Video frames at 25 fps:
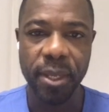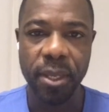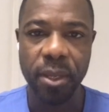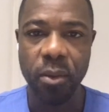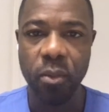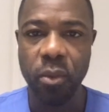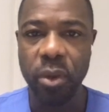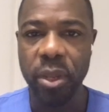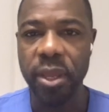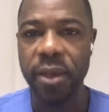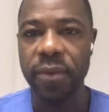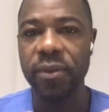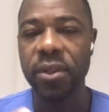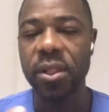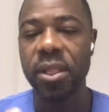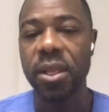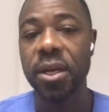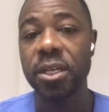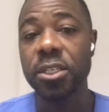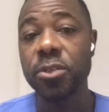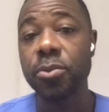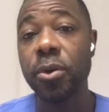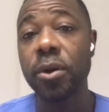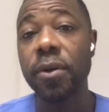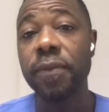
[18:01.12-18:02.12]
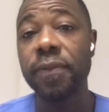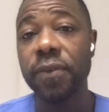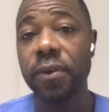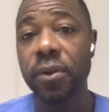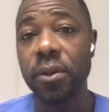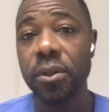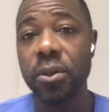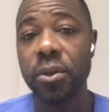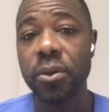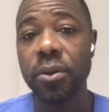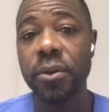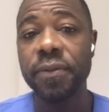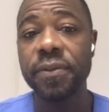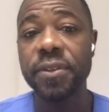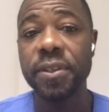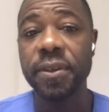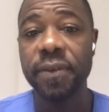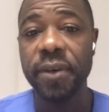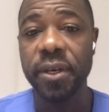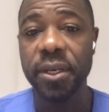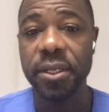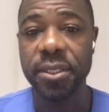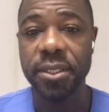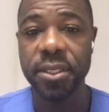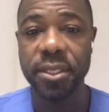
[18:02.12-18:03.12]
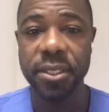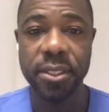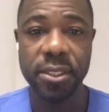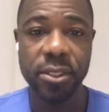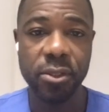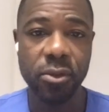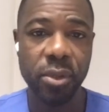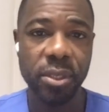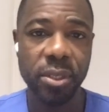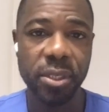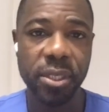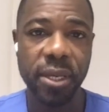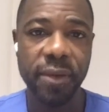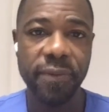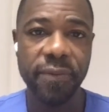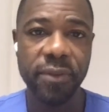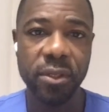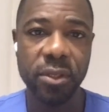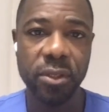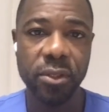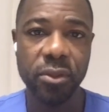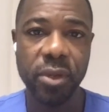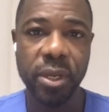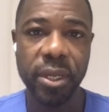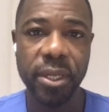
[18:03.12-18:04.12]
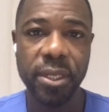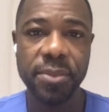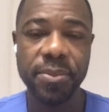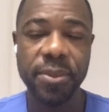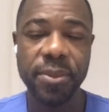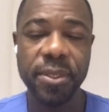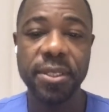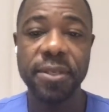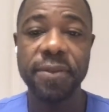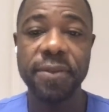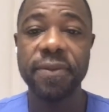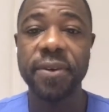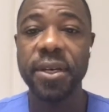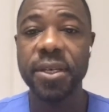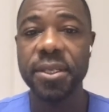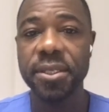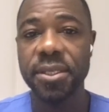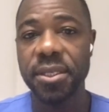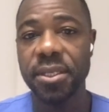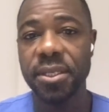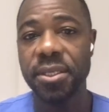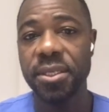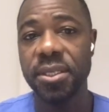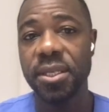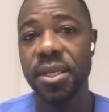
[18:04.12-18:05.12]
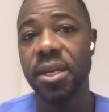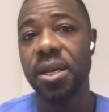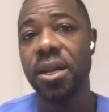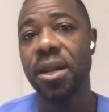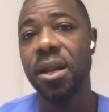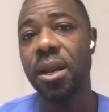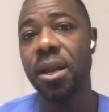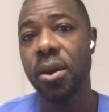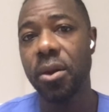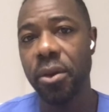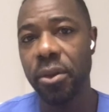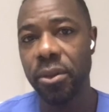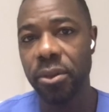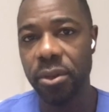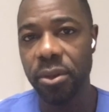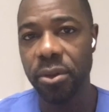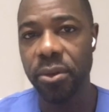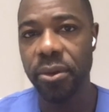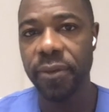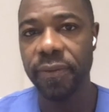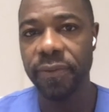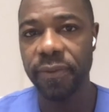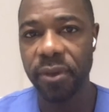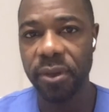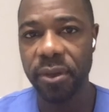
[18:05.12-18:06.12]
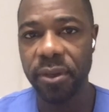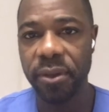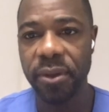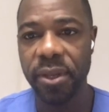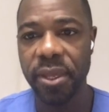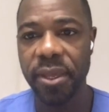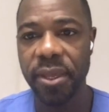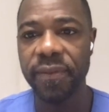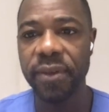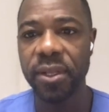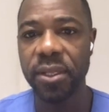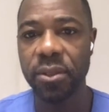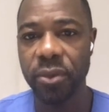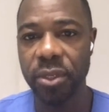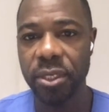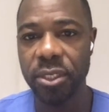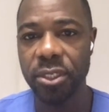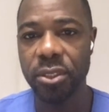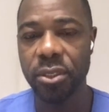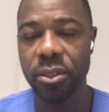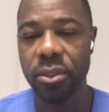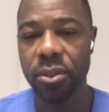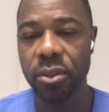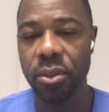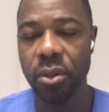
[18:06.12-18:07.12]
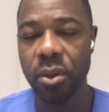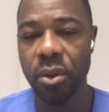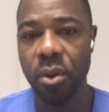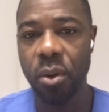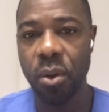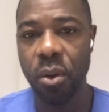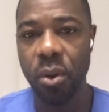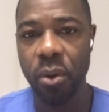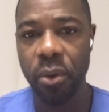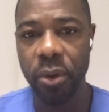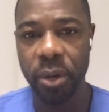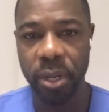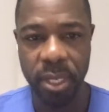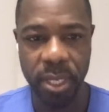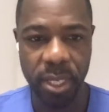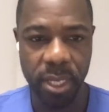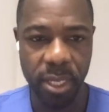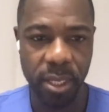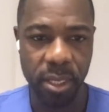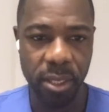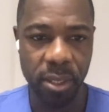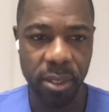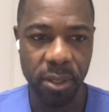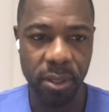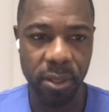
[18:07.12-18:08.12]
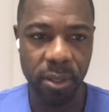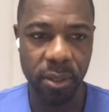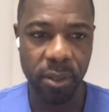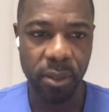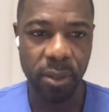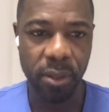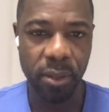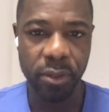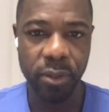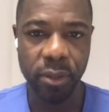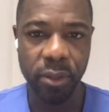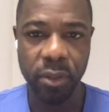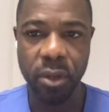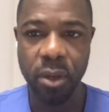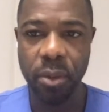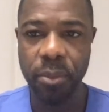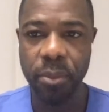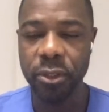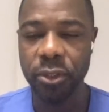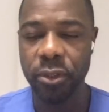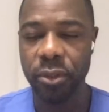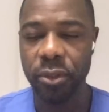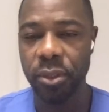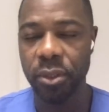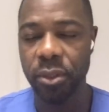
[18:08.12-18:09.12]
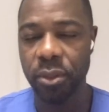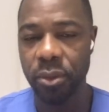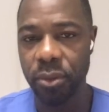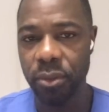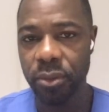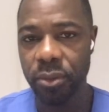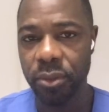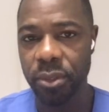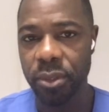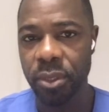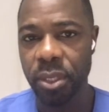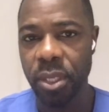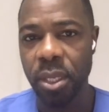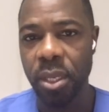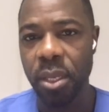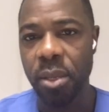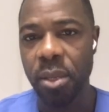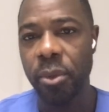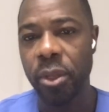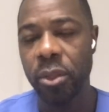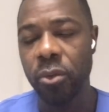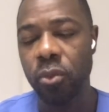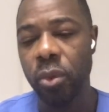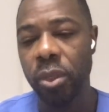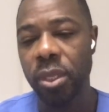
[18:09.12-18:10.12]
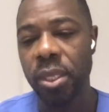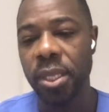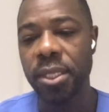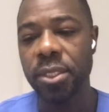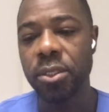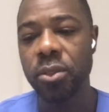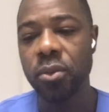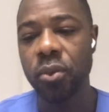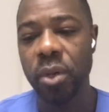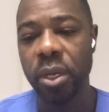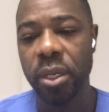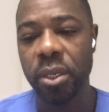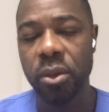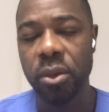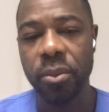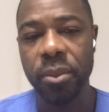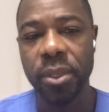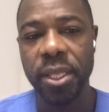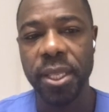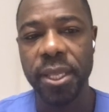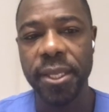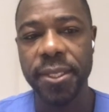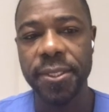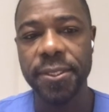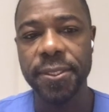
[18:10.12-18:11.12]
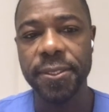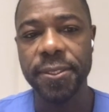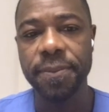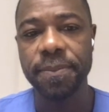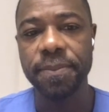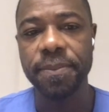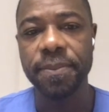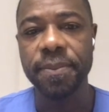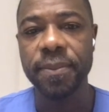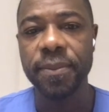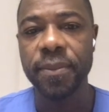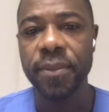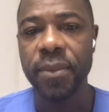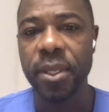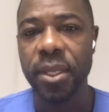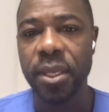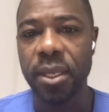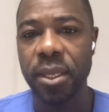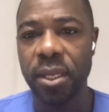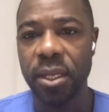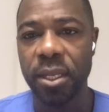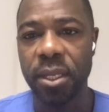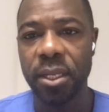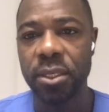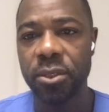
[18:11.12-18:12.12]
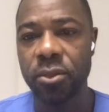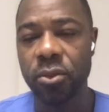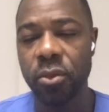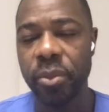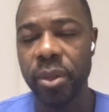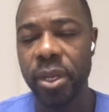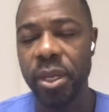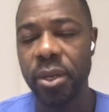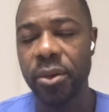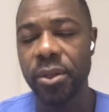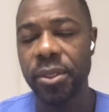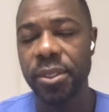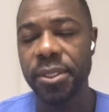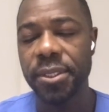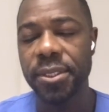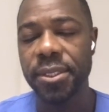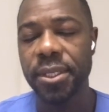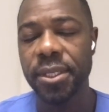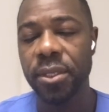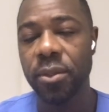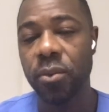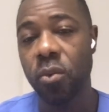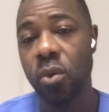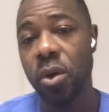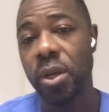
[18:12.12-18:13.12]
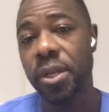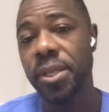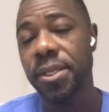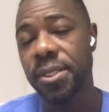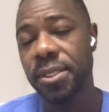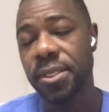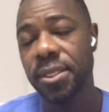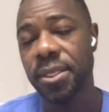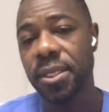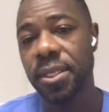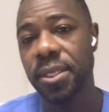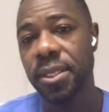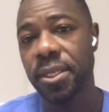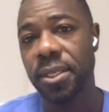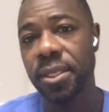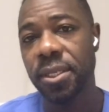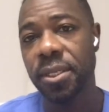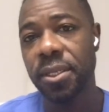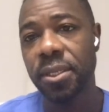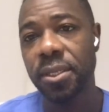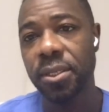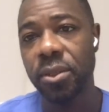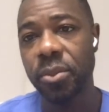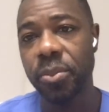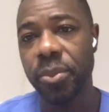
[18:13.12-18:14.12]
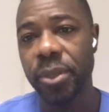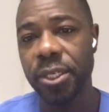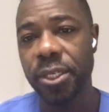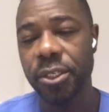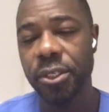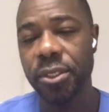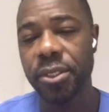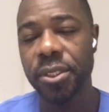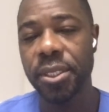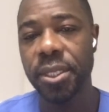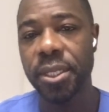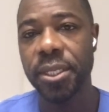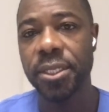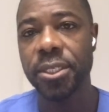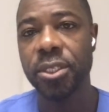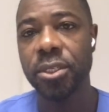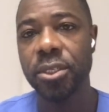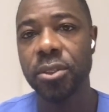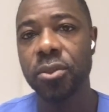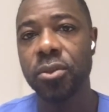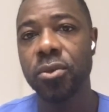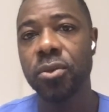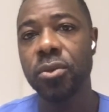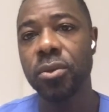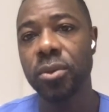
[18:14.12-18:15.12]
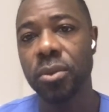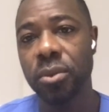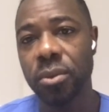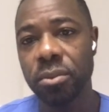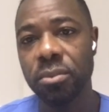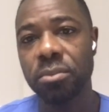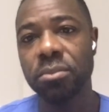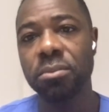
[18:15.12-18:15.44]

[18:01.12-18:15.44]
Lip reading: We have a large portfolio of devices, transcatheter tricuspid devices, that are under evaluation or under commercial use, but we need to accumulate to better understand what is the patient selection to